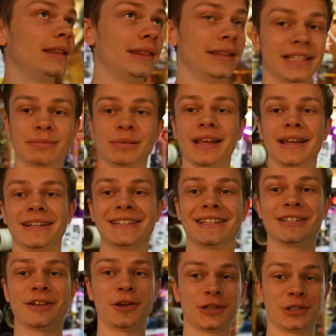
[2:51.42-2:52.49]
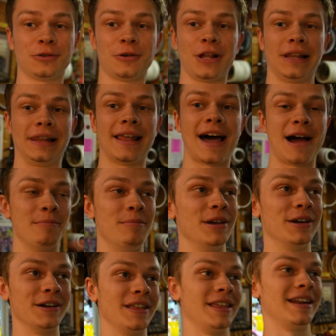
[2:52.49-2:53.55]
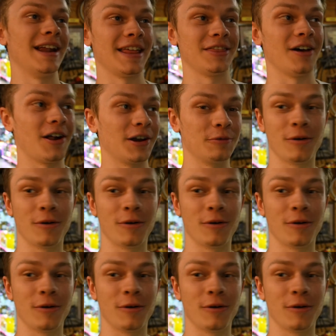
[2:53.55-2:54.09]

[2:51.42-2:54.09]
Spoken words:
This place is also a lot bigger than I thought it